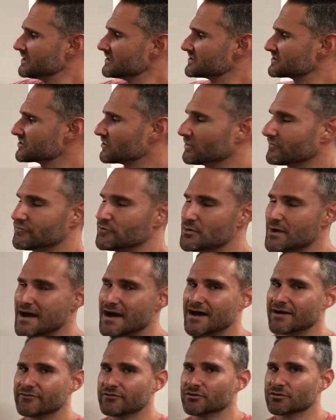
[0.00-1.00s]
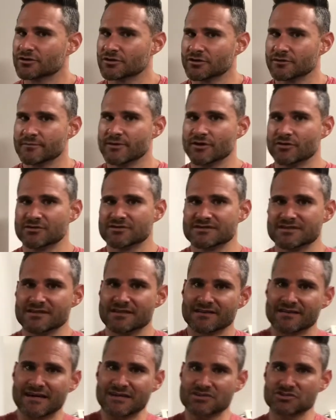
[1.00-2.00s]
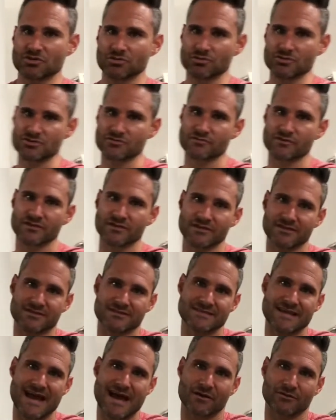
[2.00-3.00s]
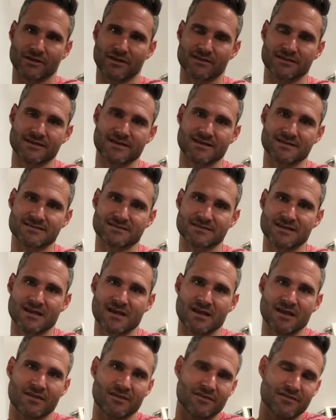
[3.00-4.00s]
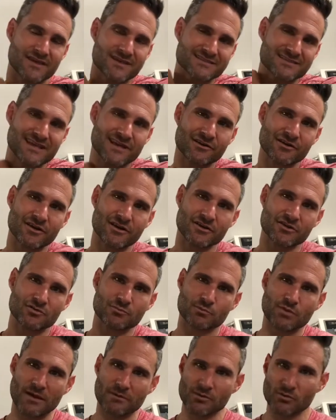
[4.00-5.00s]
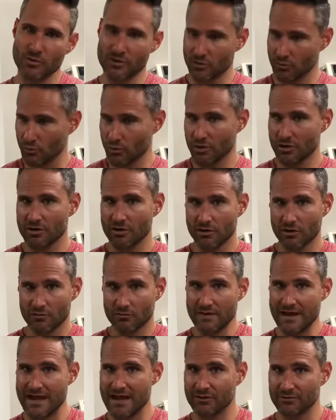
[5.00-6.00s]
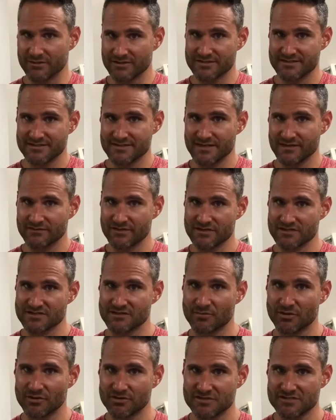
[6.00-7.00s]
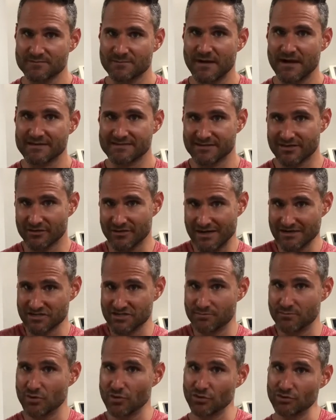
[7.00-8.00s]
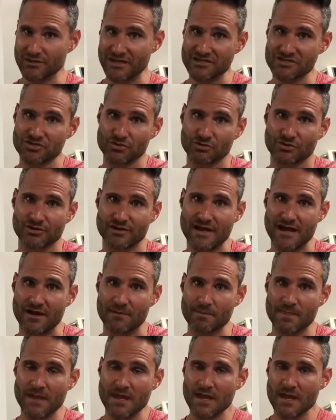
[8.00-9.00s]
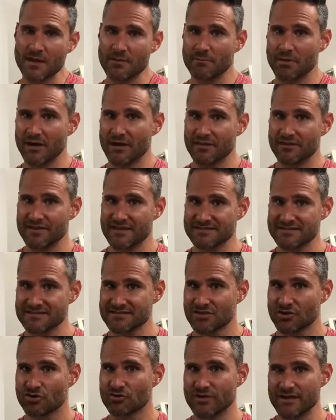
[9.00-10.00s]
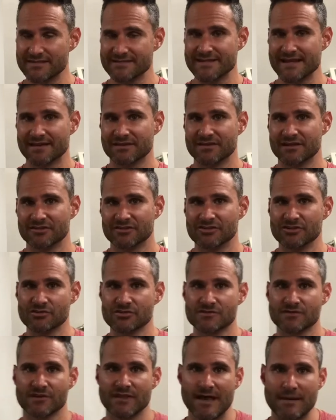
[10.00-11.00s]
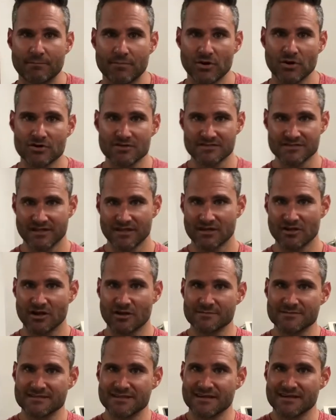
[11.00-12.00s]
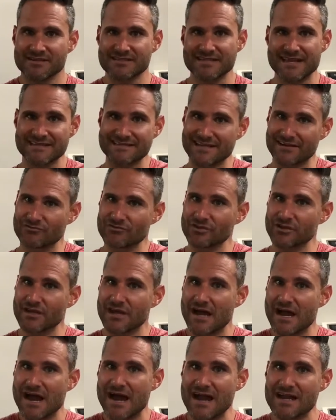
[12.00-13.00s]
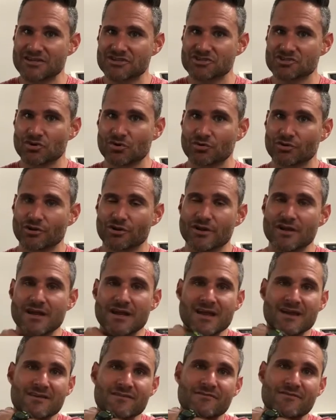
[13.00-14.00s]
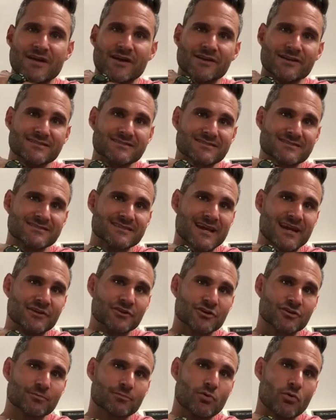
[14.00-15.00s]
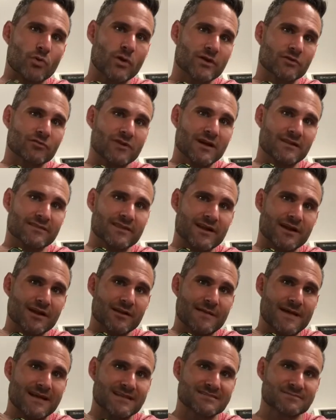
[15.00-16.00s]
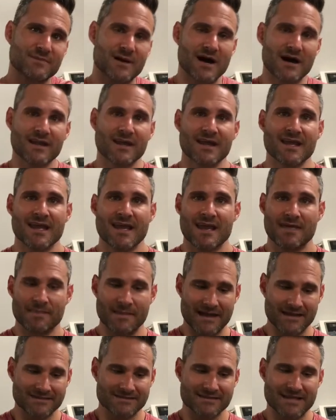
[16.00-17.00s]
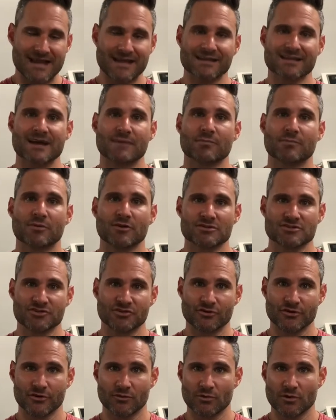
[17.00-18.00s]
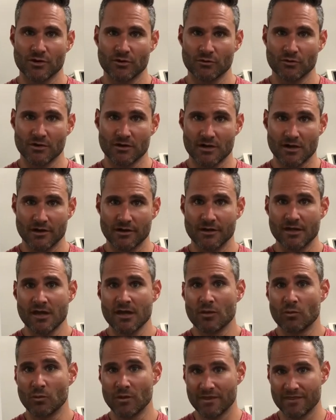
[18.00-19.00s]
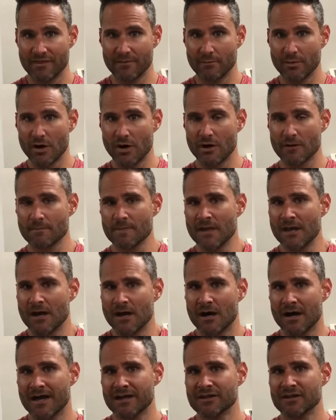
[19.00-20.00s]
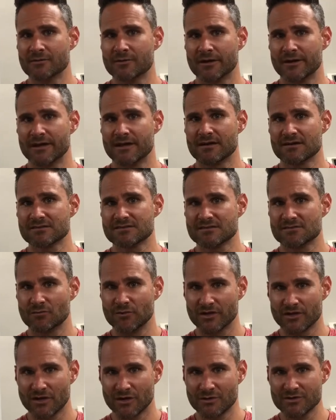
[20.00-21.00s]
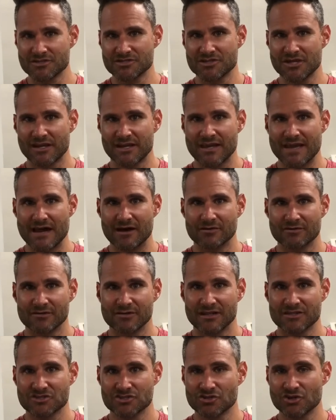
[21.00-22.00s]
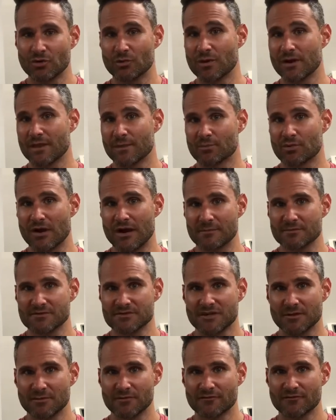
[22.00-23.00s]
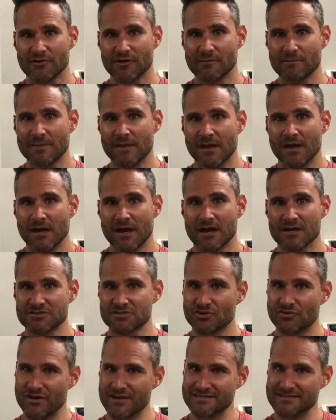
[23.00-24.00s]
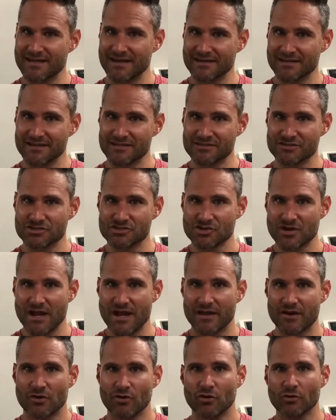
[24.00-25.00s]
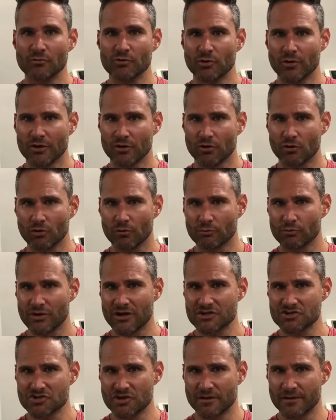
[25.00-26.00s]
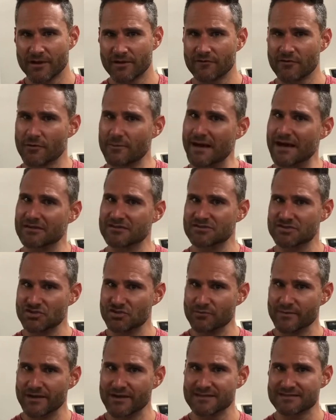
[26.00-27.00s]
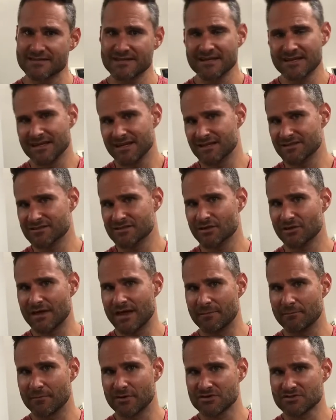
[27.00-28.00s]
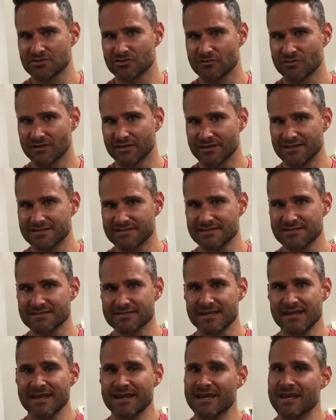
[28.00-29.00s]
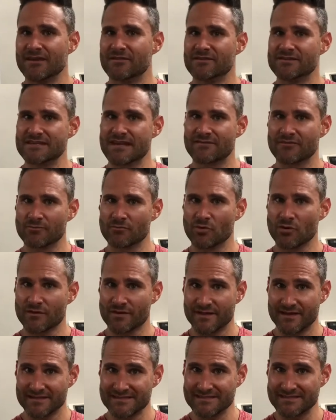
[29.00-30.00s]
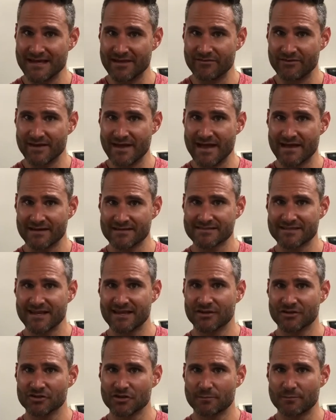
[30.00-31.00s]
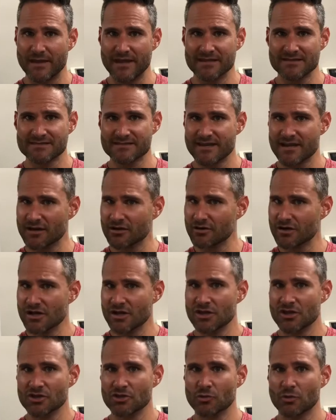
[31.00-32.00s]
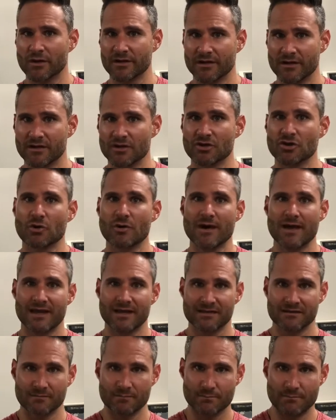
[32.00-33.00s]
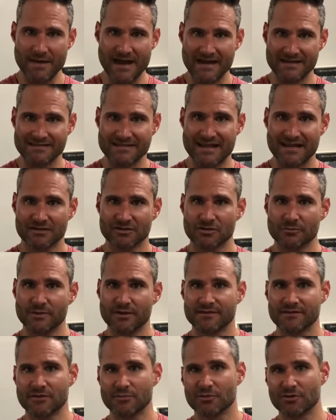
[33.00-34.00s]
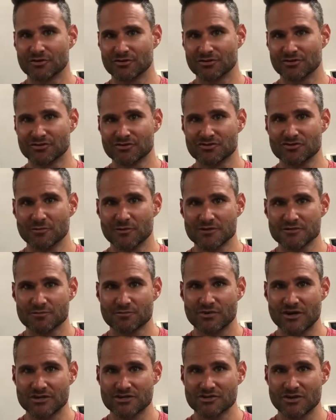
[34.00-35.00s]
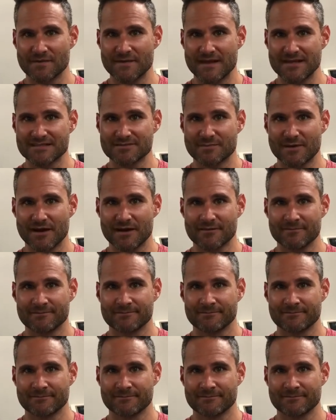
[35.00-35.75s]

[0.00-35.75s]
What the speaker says: So if you look in the mirror and you see that that shoulder is really down like this area, you probably want to work around and see if there's some other spots that are actually pulling that shoulder down. But this is a great technique to use for that person that comes in and just has that really high shoulder, very tender point right there in that spot, and that's that type of person you're going to want to work on with the ball. Anybody else, we can always check it out and let you know where the problem's coming from. It's a great technique to try at home. You want to hold pressure on there for about 2 minutes until that muscle releases. If it's ever more than a 7 out of 10 on your pain scale, you want to go ahead and back down a little bit. You're putting a little too much pressure on that spot.